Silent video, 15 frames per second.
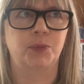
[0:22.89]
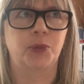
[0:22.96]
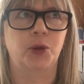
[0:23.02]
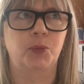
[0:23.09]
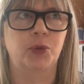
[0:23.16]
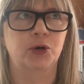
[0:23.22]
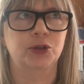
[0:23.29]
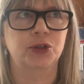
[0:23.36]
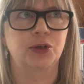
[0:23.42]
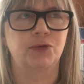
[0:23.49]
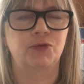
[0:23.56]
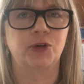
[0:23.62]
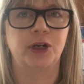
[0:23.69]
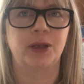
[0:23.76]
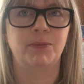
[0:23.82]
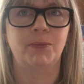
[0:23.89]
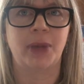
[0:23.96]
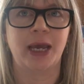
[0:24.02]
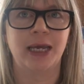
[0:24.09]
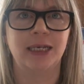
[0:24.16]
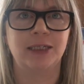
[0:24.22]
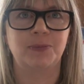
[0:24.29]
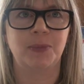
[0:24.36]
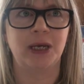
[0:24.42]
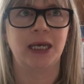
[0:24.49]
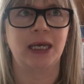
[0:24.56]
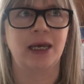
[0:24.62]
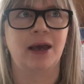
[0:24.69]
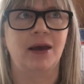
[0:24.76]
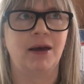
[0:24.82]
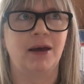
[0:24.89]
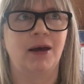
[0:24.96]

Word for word: the books that have really made me